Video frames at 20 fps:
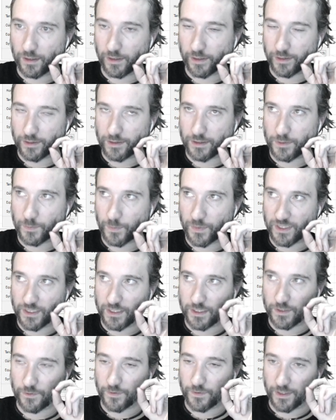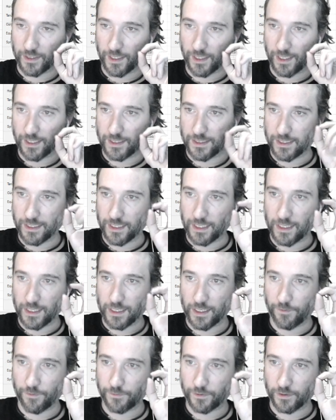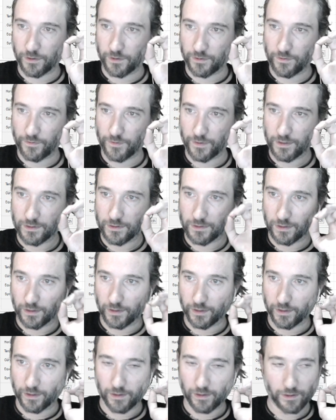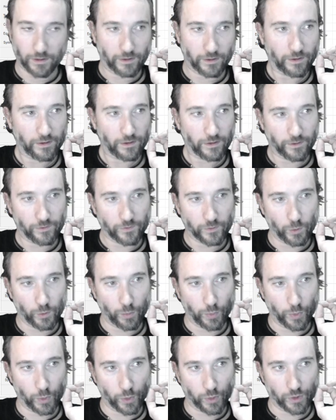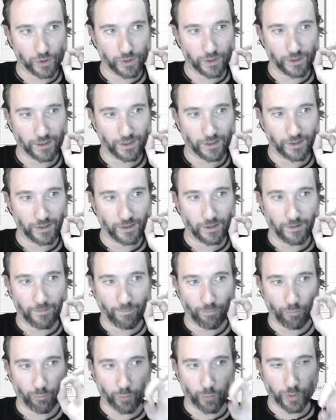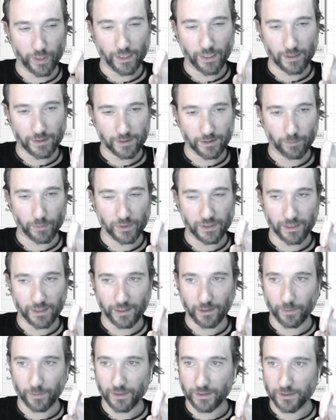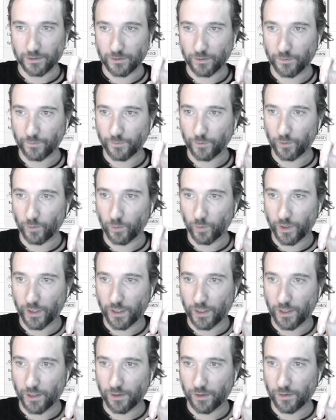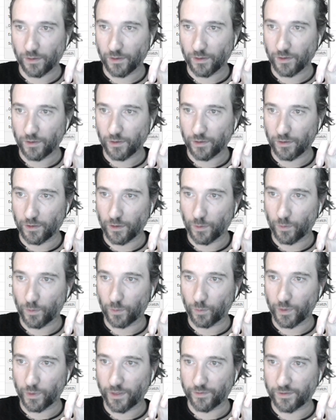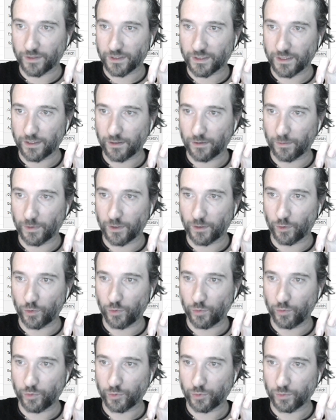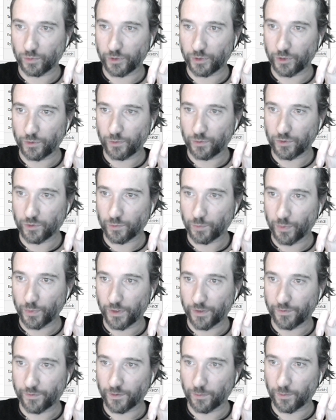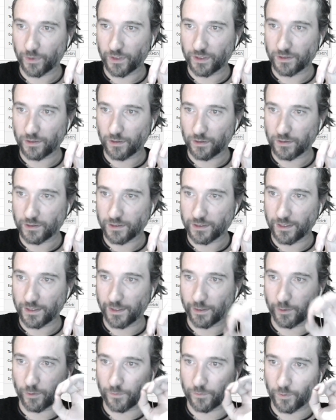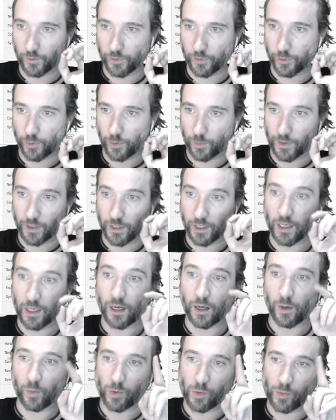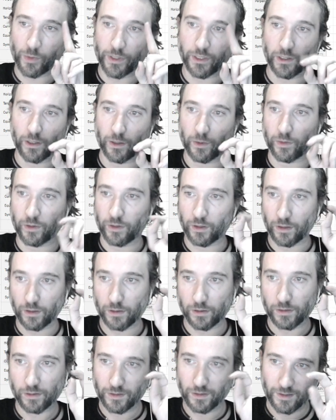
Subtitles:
specific anti-theft kind of thing, that like if you put breaks in particular places on a font where no one would ever see them in usual use, but if somebody starts stealing a font, you can be like, well, we know that our